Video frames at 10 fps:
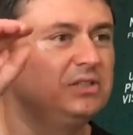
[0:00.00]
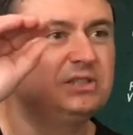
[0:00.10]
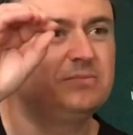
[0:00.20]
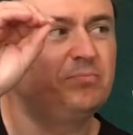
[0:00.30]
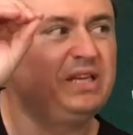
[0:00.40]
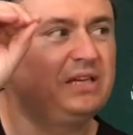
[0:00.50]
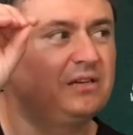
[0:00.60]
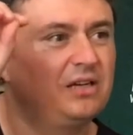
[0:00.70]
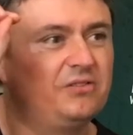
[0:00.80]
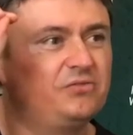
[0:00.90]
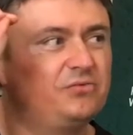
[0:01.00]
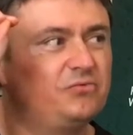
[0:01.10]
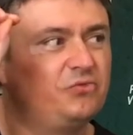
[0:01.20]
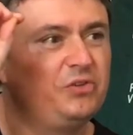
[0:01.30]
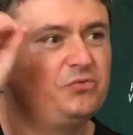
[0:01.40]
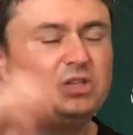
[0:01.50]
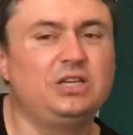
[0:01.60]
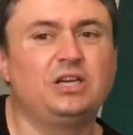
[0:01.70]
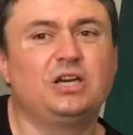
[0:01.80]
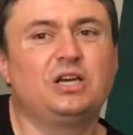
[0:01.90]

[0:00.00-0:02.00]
this peak of 50,